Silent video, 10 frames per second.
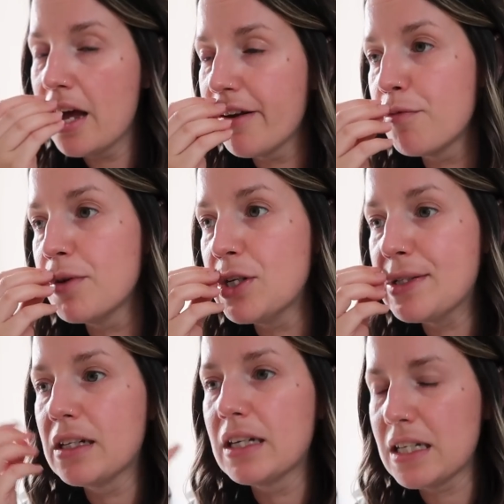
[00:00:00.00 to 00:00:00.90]
And I've been
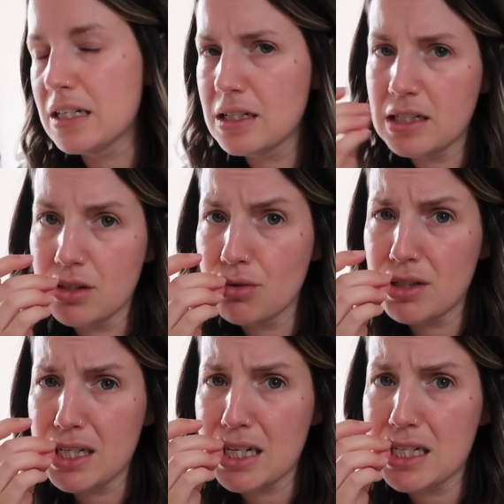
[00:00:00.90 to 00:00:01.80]
using like interdental
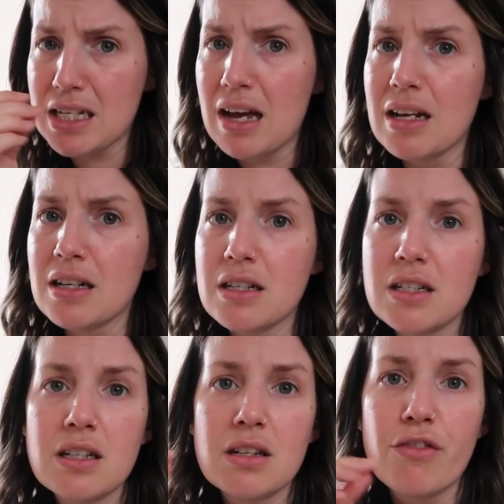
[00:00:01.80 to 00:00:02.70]
sticks and
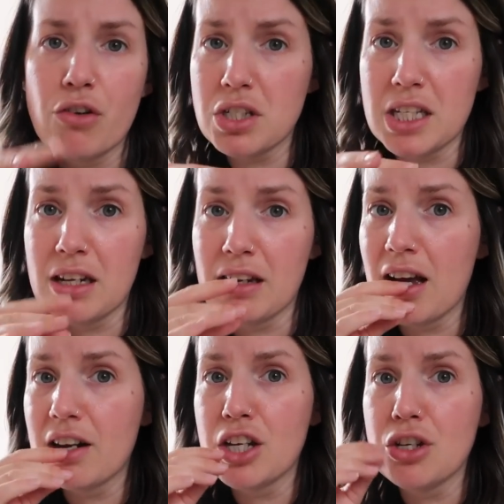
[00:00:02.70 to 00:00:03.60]

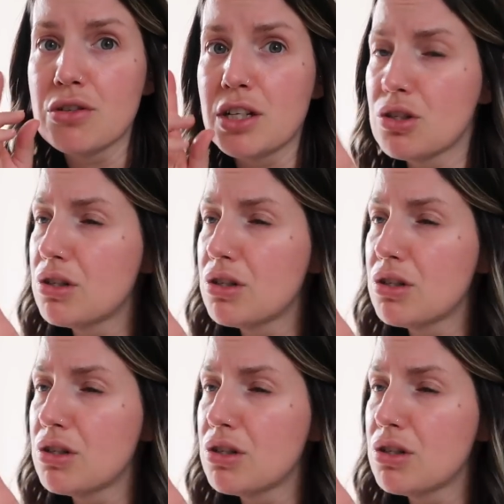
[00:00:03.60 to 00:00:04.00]
flossing, and I use like